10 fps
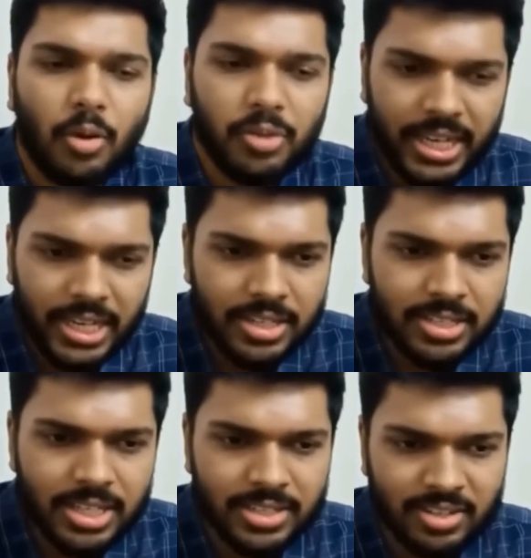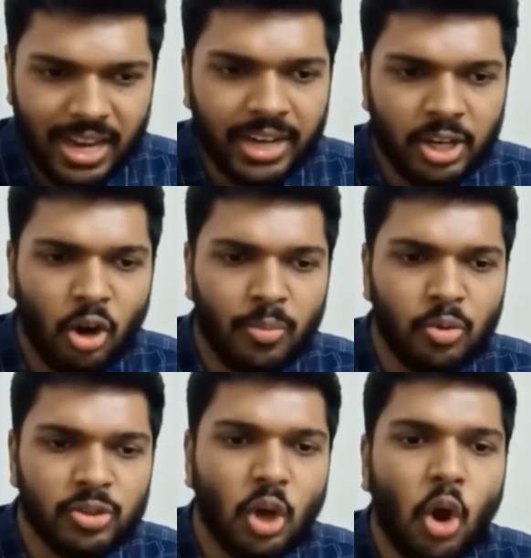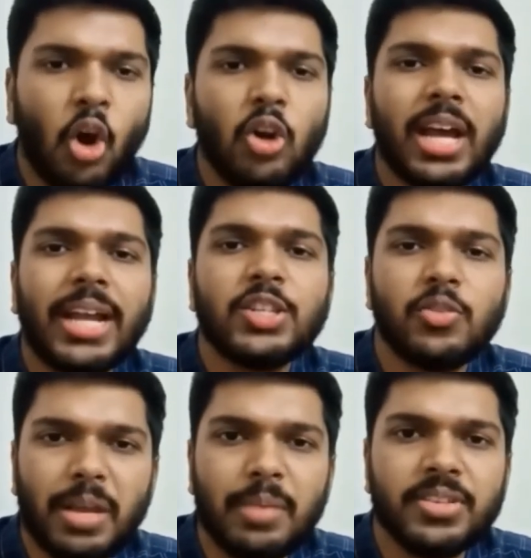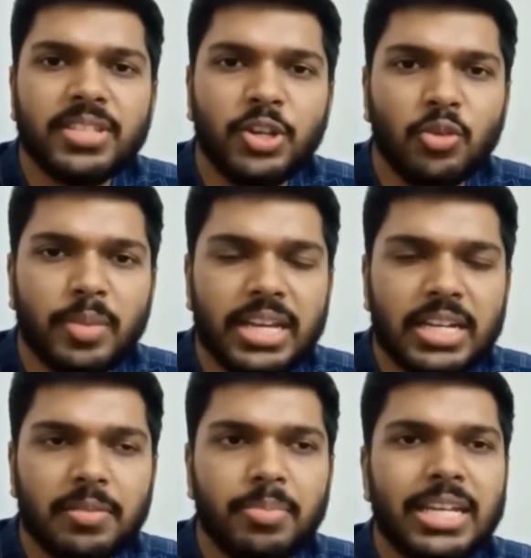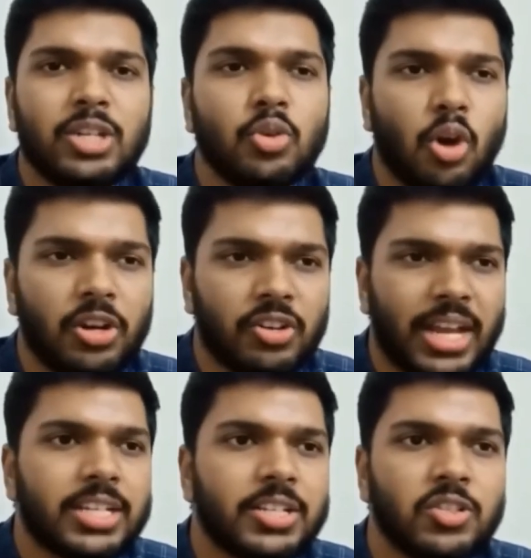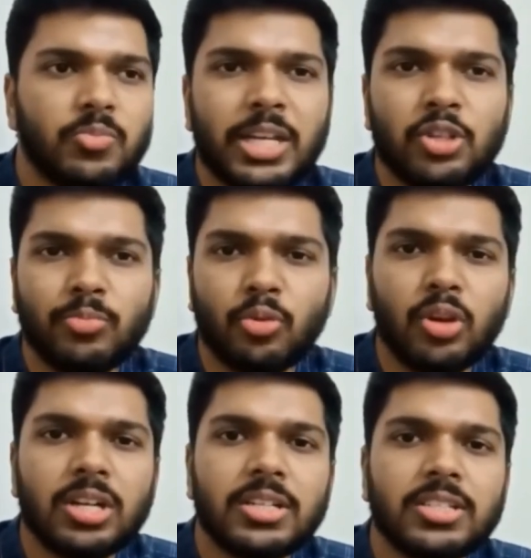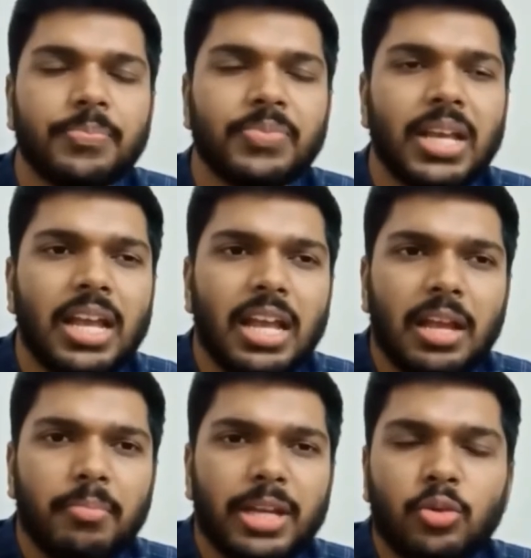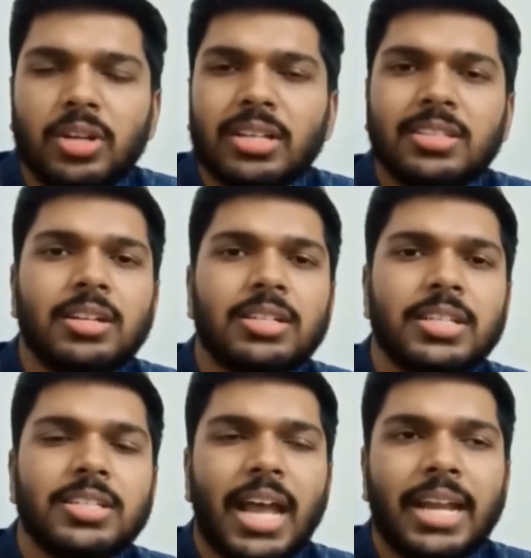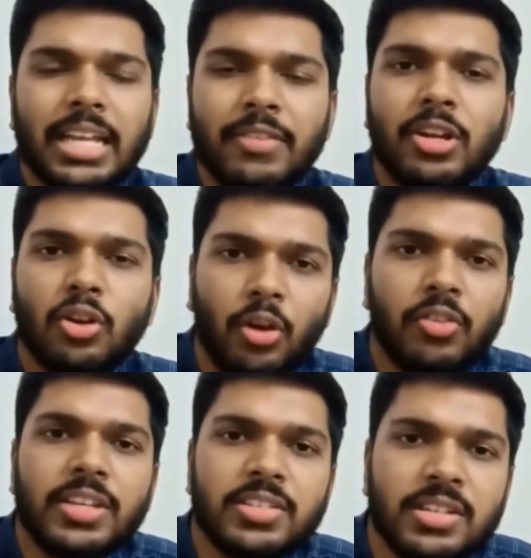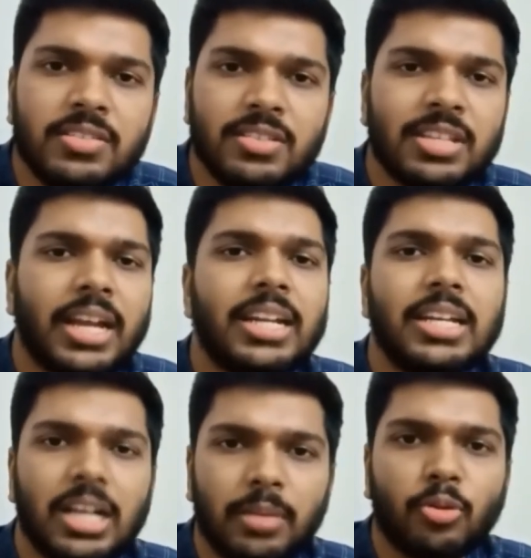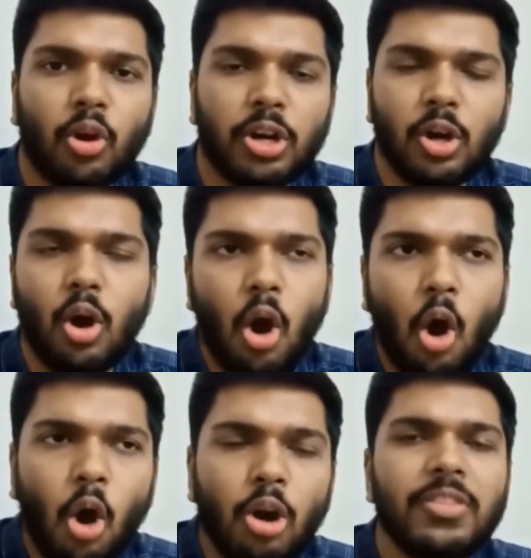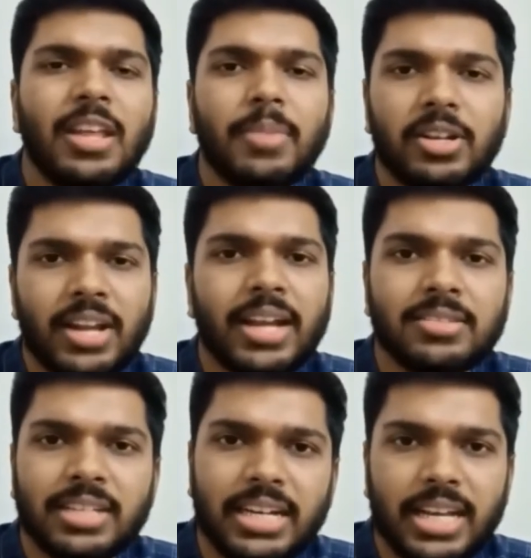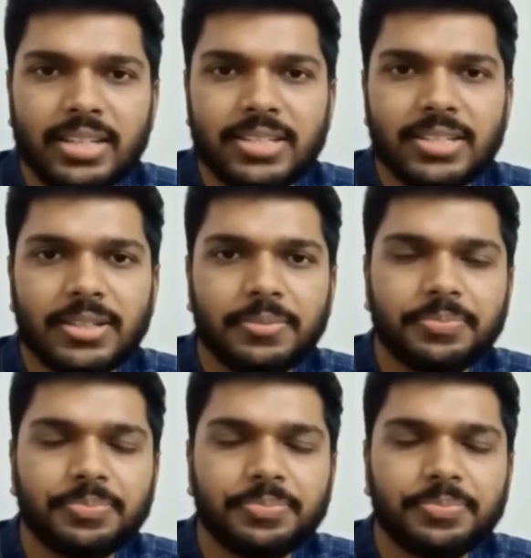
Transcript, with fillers: Now, TDS is attracted almost all kinds of payments that you make, be it to contractors, be it to brokers, be it to consultants, and even non-residents residing abroad. All of them attracts TDS.